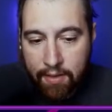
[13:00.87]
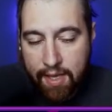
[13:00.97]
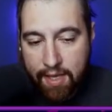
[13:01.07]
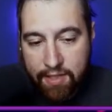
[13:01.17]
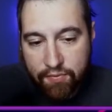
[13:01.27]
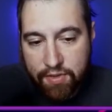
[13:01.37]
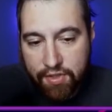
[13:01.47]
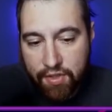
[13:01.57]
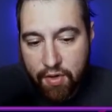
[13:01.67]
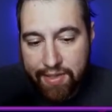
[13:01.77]
And we're just
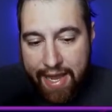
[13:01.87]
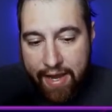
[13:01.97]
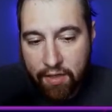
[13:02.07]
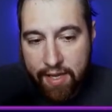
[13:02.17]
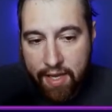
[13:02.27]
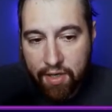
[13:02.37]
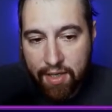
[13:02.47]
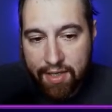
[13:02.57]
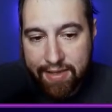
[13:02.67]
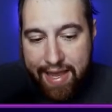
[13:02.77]
going to go with Iron Head. We're going
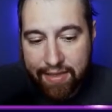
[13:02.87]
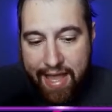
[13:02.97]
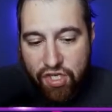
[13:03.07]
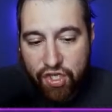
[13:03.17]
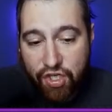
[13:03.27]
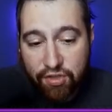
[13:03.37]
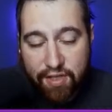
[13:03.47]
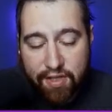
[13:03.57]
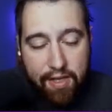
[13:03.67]
to get that last shield, and then I'm going to